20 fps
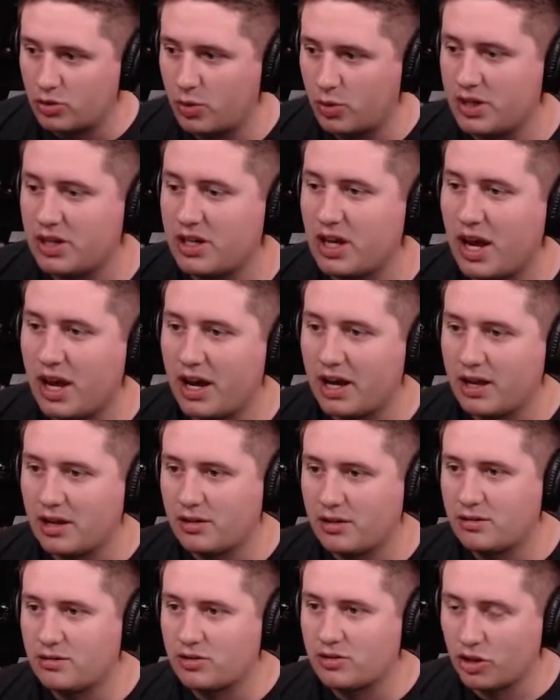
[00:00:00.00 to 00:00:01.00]

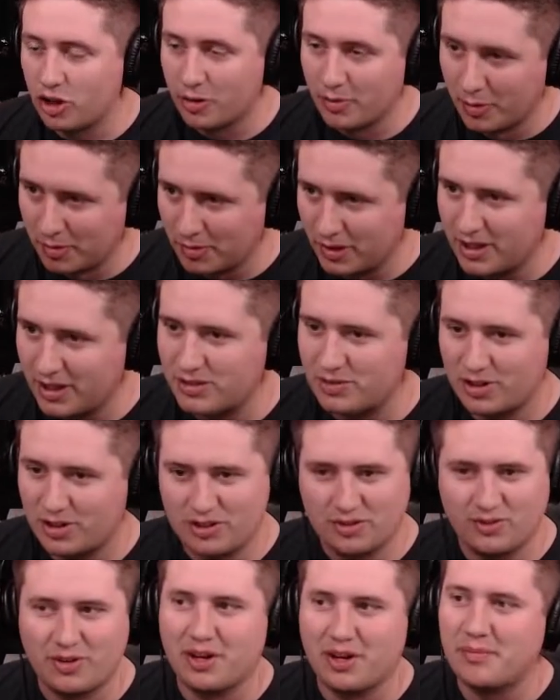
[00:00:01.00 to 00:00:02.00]
twenty-nine, Turbo Blaze
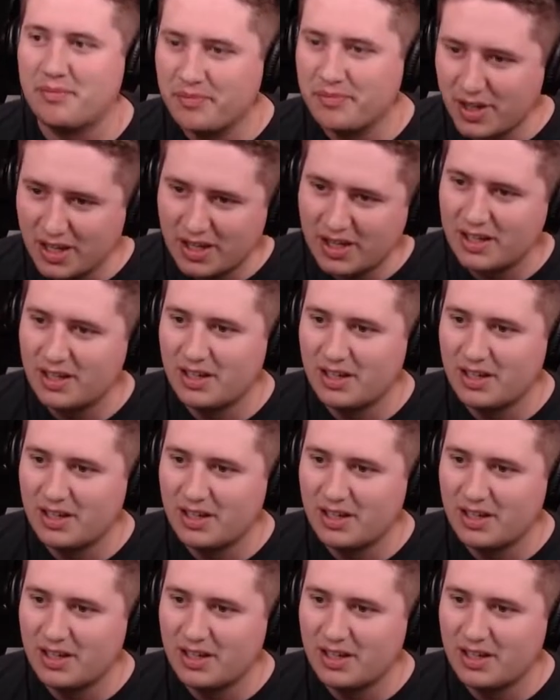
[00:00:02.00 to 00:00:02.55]
Reshiram.